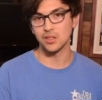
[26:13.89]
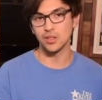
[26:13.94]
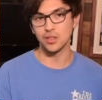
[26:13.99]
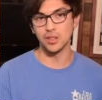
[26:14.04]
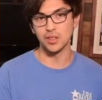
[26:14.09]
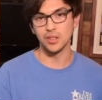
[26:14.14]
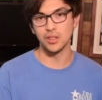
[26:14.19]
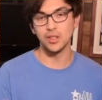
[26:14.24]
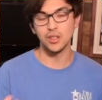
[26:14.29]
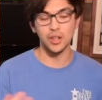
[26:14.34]
So you
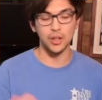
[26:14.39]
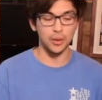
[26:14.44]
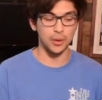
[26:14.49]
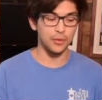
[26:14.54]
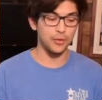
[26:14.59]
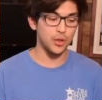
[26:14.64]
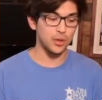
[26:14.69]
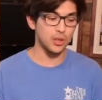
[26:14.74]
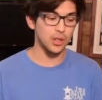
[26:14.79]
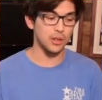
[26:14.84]
know, you know,
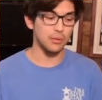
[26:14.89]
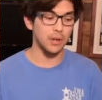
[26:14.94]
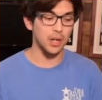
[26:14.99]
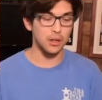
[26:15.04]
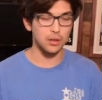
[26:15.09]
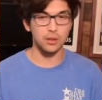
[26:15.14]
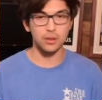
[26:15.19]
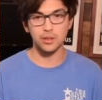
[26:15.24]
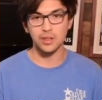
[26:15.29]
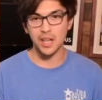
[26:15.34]
if you took a
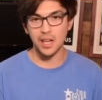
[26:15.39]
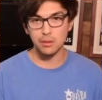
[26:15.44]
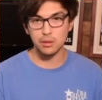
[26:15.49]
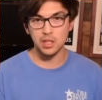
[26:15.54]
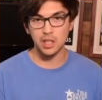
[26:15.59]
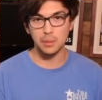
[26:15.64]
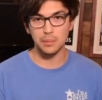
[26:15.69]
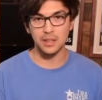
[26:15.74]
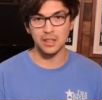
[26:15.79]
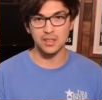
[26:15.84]
regular
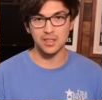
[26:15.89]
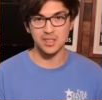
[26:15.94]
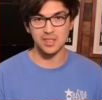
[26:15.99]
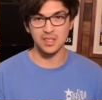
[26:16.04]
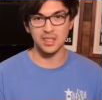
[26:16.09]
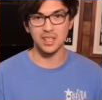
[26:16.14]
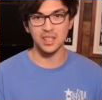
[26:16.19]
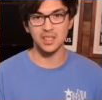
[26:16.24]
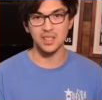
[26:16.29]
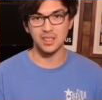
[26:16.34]
laptop
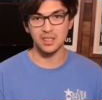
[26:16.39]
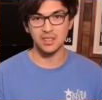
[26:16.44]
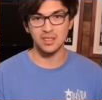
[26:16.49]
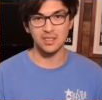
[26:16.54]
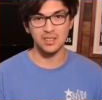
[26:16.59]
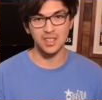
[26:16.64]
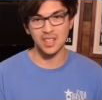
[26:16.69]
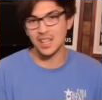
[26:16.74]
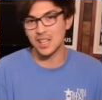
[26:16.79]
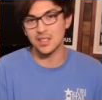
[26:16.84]
outside, you,
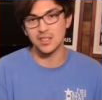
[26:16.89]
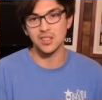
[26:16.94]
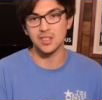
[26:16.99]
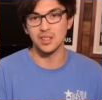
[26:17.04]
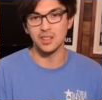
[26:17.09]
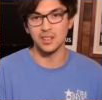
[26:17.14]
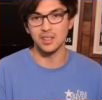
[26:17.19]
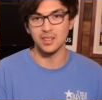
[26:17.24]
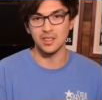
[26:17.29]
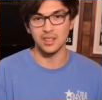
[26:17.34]
you can't
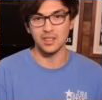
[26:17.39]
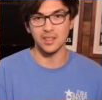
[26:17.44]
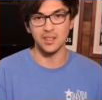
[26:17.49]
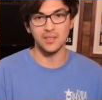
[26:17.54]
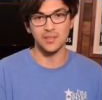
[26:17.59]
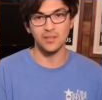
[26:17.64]
see anything,